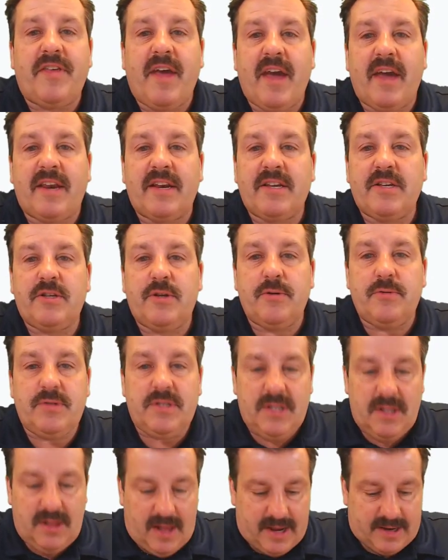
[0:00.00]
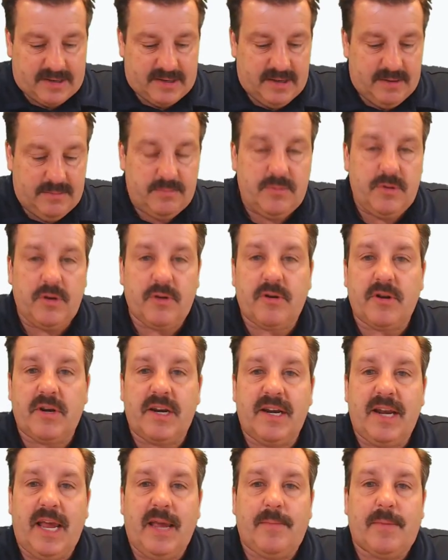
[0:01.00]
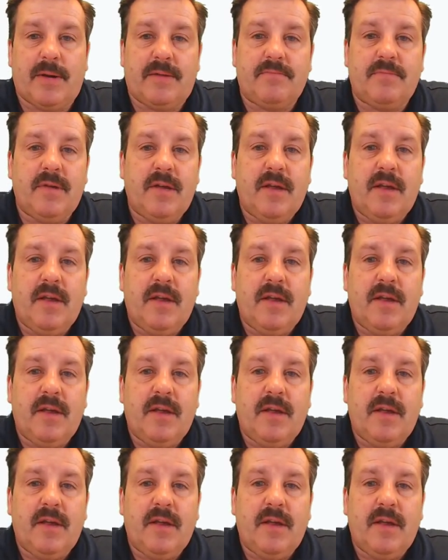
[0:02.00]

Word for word: Heading 2 selected, you're going to name it.